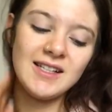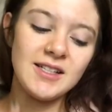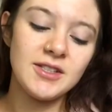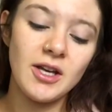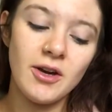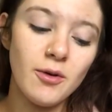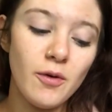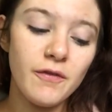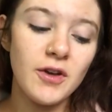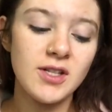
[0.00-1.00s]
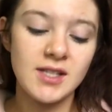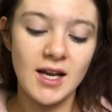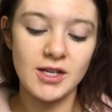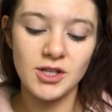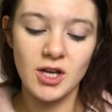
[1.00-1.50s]
So first thing
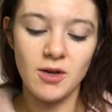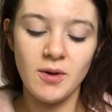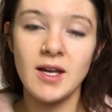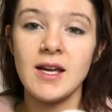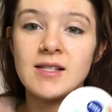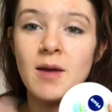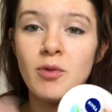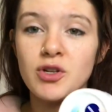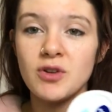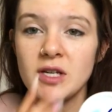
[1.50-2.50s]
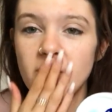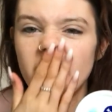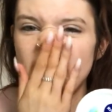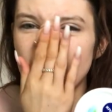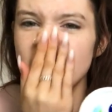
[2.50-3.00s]
I do is I moisturise my
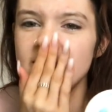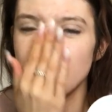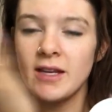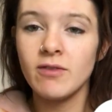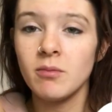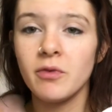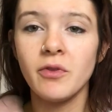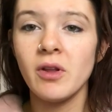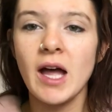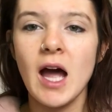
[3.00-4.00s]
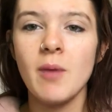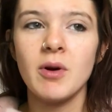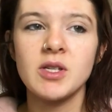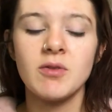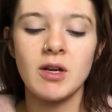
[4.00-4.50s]
face, even before like
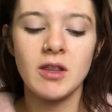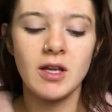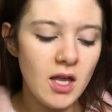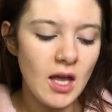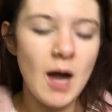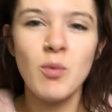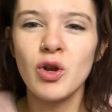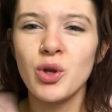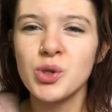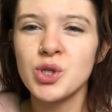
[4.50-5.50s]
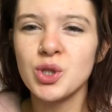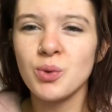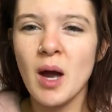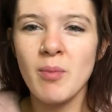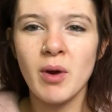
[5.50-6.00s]
eyebrows or anything. I'm one of those that do
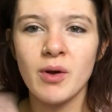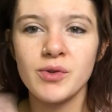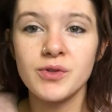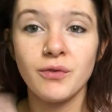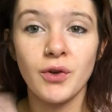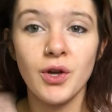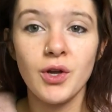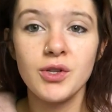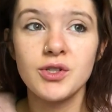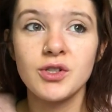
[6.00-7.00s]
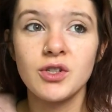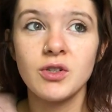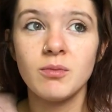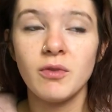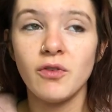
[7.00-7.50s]
eyebrows first,
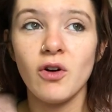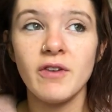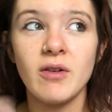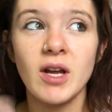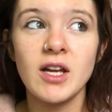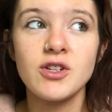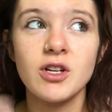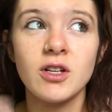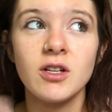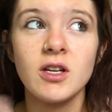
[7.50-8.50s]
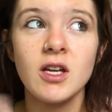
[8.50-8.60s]
before foundation.